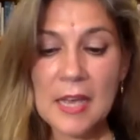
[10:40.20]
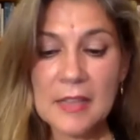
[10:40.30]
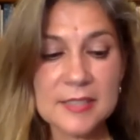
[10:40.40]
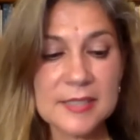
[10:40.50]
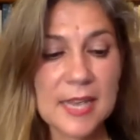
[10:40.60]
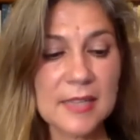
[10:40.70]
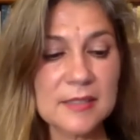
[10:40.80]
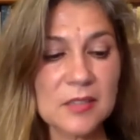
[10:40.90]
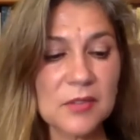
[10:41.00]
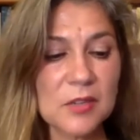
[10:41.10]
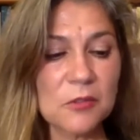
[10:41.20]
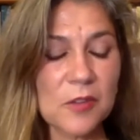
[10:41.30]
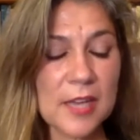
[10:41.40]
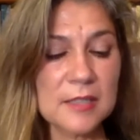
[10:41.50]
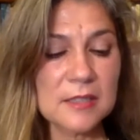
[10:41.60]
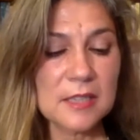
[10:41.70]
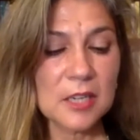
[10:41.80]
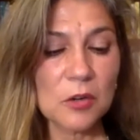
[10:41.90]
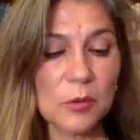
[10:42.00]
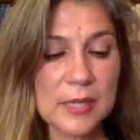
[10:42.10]
The sense of an event
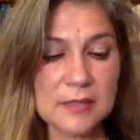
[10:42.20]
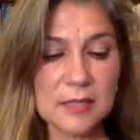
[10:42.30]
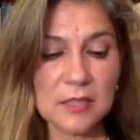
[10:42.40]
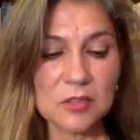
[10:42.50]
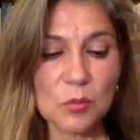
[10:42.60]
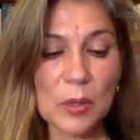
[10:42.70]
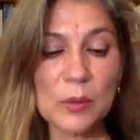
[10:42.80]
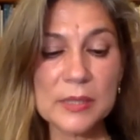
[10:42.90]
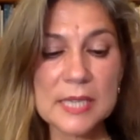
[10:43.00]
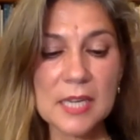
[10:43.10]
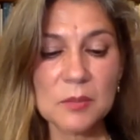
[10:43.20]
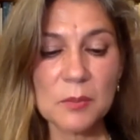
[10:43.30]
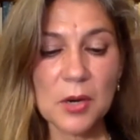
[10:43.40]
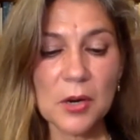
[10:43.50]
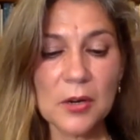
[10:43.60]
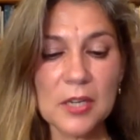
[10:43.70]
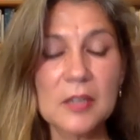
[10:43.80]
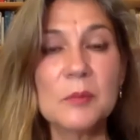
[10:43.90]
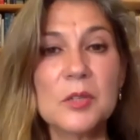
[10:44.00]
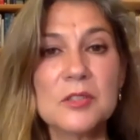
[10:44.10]
increases when one takes part in a
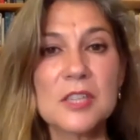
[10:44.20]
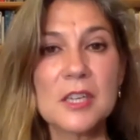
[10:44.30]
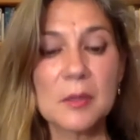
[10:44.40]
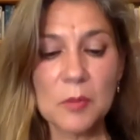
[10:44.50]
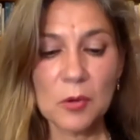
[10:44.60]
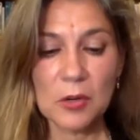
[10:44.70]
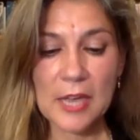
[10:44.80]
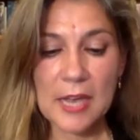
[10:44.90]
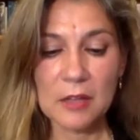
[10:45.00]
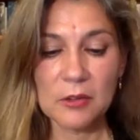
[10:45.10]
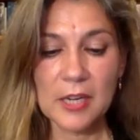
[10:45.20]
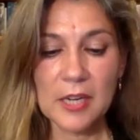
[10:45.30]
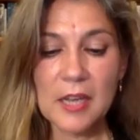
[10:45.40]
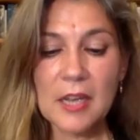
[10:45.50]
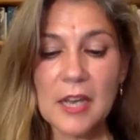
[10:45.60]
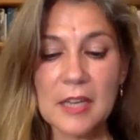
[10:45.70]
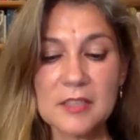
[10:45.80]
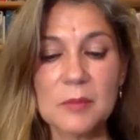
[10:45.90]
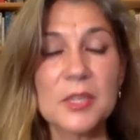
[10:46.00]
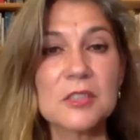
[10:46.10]
museum or gallery
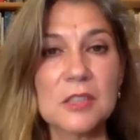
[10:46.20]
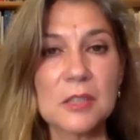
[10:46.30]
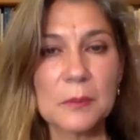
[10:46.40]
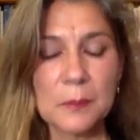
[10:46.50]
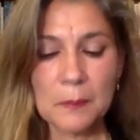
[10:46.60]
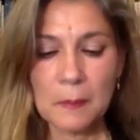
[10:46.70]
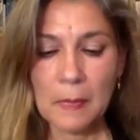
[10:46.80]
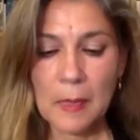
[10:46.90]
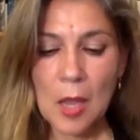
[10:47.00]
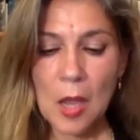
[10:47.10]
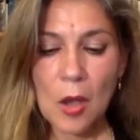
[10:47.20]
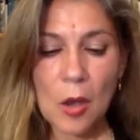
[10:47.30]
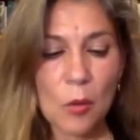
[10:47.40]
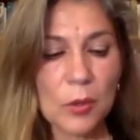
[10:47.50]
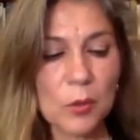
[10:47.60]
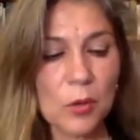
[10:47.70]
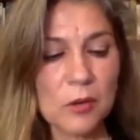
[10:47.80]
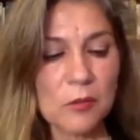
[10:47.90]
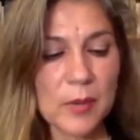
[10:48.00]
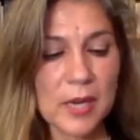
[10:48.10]
exhibition. When a work
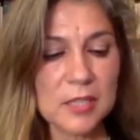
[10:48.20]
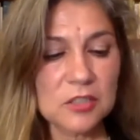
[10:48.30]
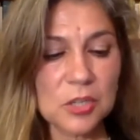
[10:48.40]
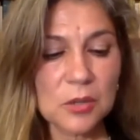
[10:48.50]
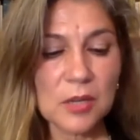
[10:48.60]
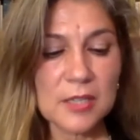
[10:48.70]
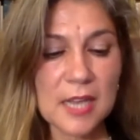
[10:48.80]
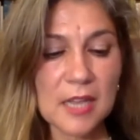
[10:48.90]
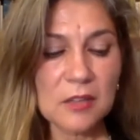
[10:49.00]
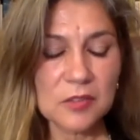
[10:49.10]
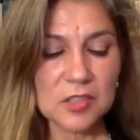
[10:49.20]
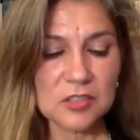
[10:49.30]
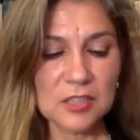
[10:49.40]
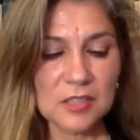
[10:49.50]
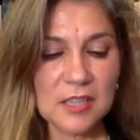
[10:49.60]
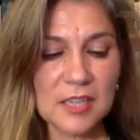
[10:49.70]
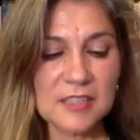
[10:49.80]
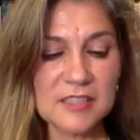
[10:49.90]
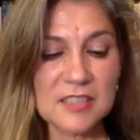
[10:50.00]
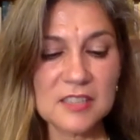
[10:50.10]
of mine is shown on television, it
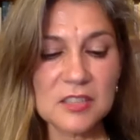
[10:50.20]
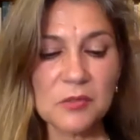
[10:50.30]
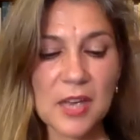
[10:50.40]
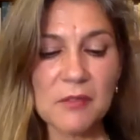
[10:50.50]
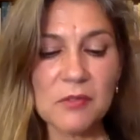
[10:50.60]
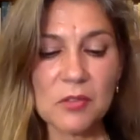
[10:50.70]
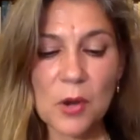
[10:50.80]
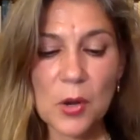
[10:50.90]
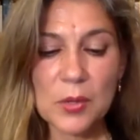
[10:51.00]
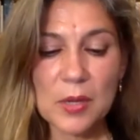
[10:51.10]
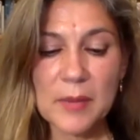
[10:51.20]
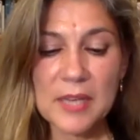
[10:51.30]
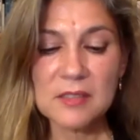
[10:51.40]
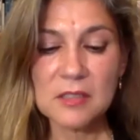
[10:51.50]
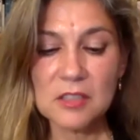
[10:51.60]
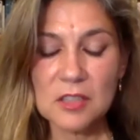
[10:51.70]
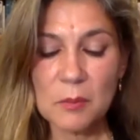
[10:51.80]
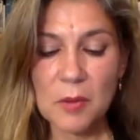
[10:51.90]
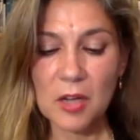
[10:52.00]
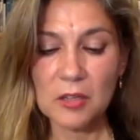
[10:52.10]
is as if I have thrown a message in a
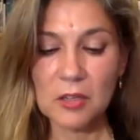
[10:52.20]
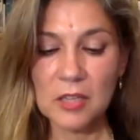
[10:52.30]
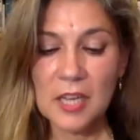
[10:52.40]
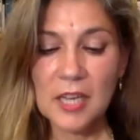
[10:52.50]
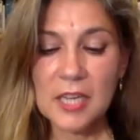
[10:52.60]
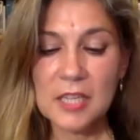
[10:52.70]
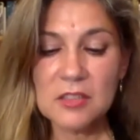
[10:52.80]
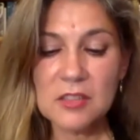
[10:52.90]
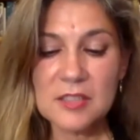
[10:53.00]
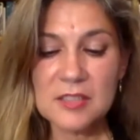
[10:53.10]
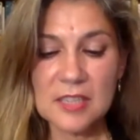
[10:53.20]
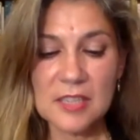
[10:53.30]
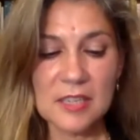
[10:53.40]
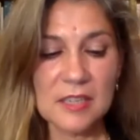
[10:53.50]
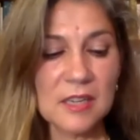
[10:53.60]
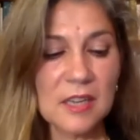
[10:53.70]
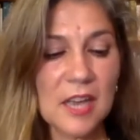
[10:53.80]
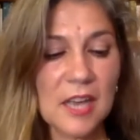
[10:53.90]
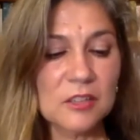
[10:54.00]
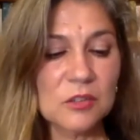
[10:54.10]
bottle into the sea,
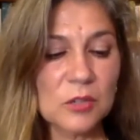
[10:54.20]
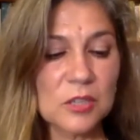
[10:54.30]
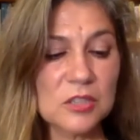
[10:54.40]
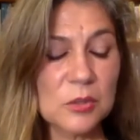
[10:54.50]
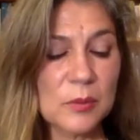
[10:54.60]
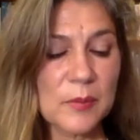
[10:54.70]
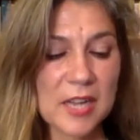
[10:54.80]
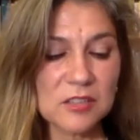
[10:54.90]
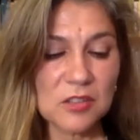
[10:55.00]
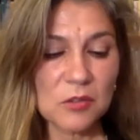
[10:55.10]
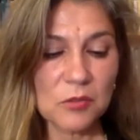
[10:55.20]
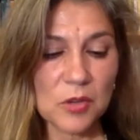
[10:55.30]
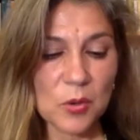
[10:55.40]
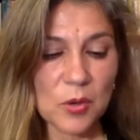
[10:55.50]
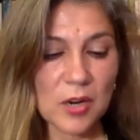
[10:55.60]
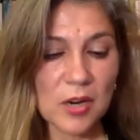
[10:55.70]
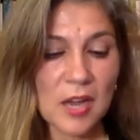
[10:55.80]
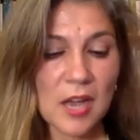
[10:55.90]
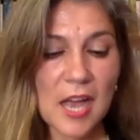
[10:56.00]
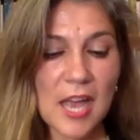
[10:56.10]
and in order to imagine the viewer,
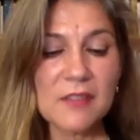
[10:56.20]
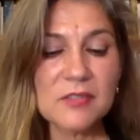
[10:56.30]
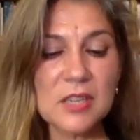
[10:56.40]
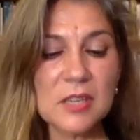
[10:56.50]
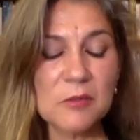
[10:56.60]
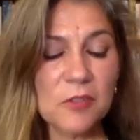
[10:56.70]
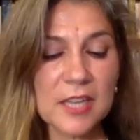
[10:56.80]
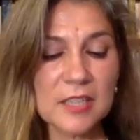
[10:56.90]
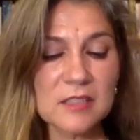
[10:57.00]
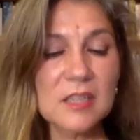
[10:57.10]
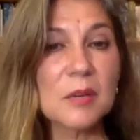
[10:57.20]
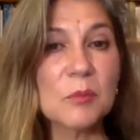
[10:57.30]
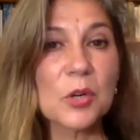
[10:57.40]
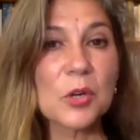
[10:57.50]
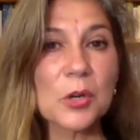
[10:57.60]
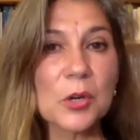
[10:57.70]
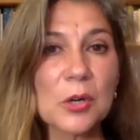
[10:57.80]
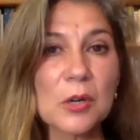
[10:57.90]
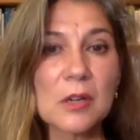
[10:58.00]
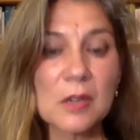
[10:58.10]
I have to invent him or her
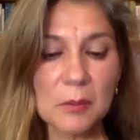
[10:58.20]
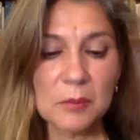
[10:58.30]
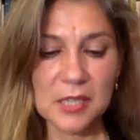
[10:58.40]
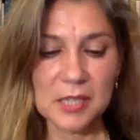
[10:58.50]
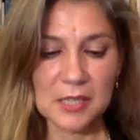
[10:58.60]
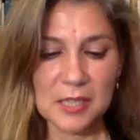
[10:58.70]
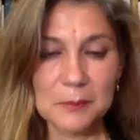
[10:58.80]
completely.